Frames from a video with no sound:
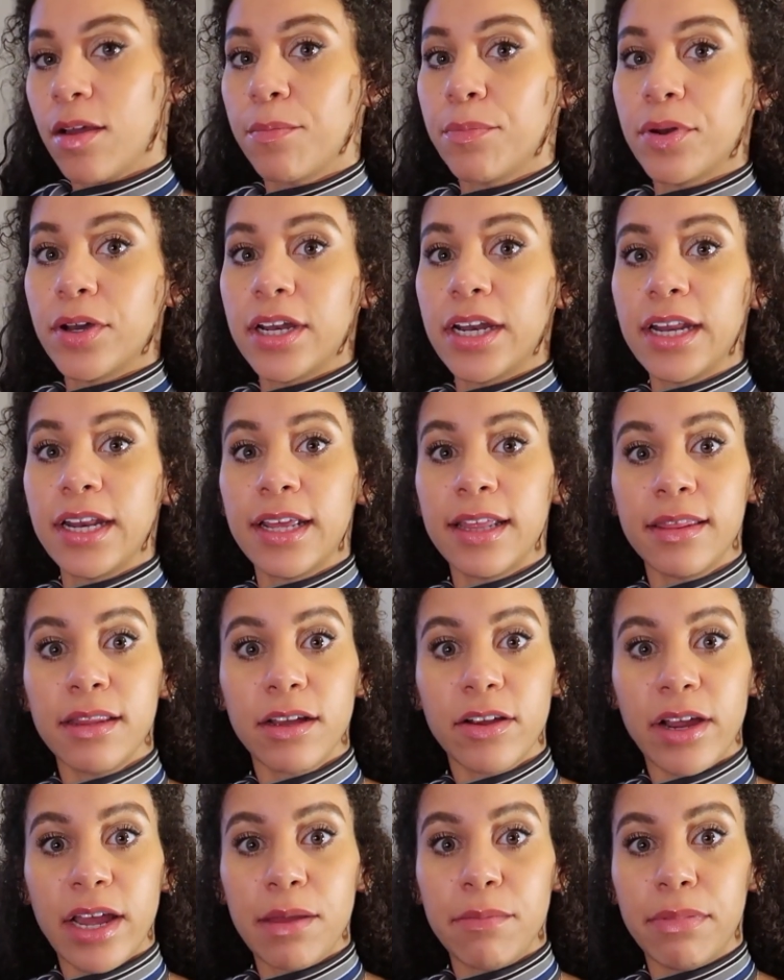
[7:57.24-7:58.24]
put it in the
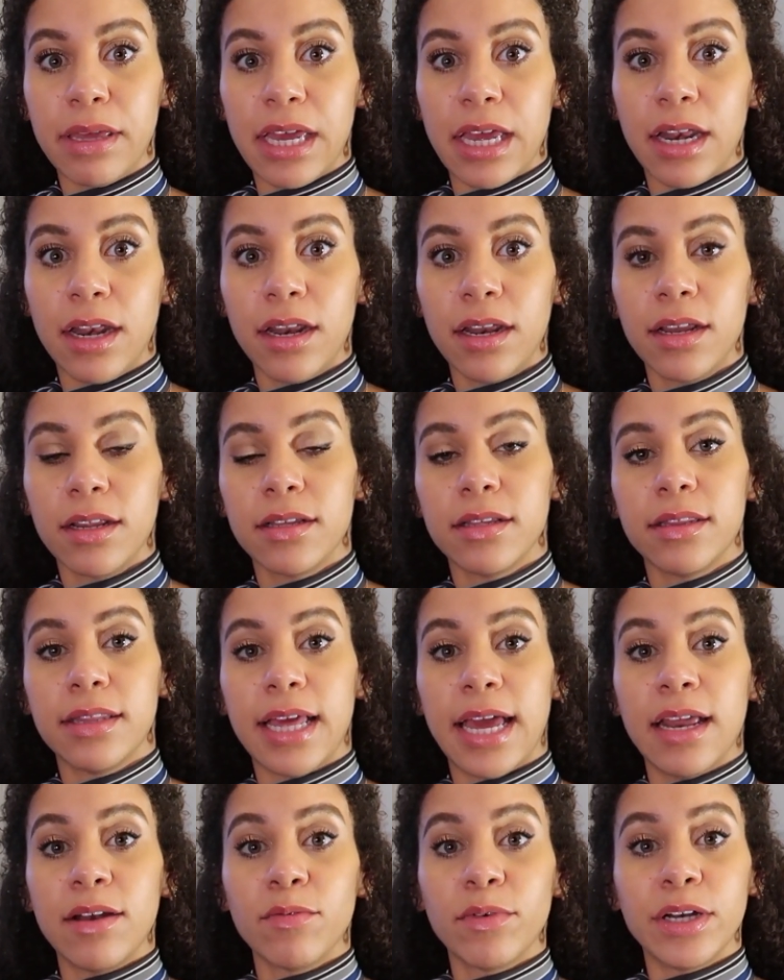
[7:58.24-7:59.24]
gray bin,
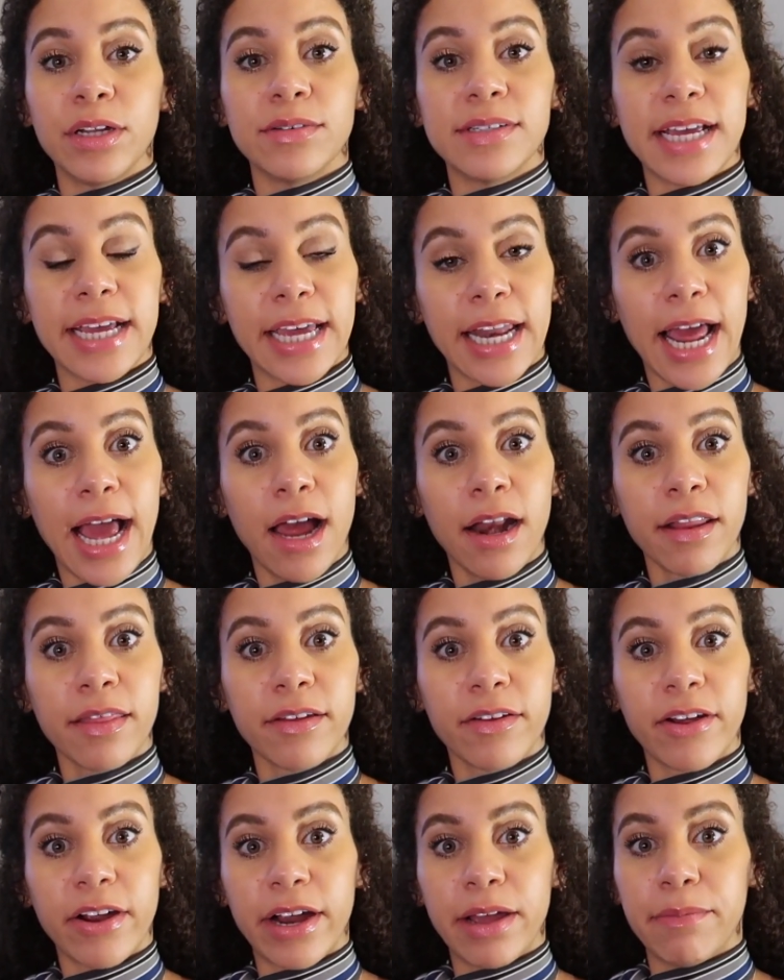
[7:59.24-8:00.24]
then when you take it out of
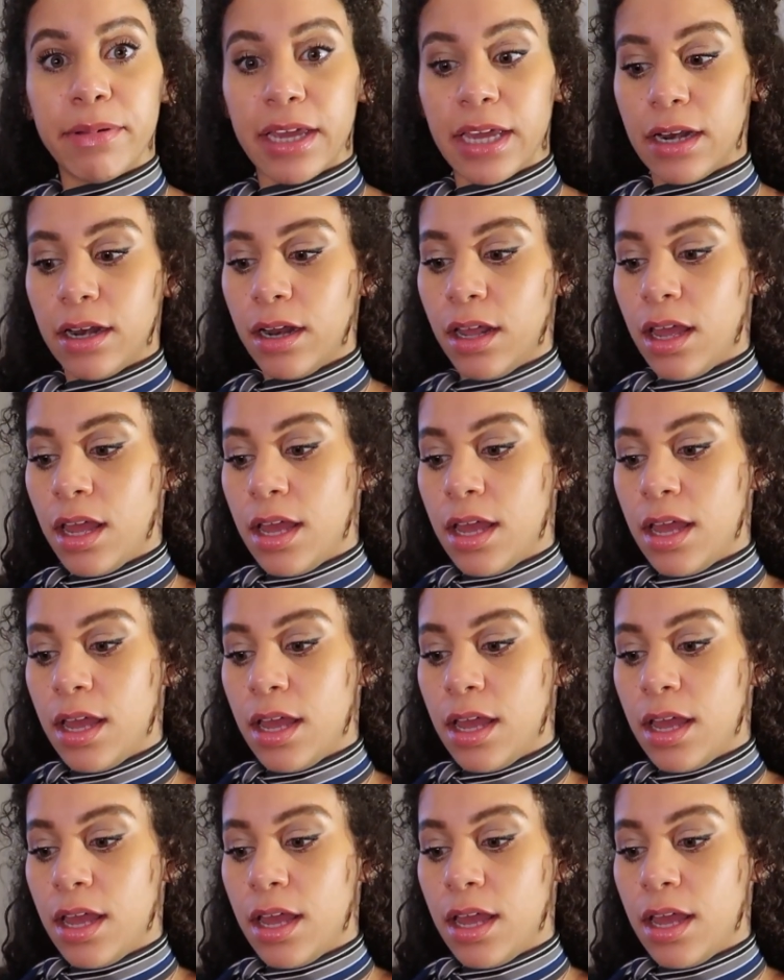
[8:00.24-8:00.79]
the gray bin,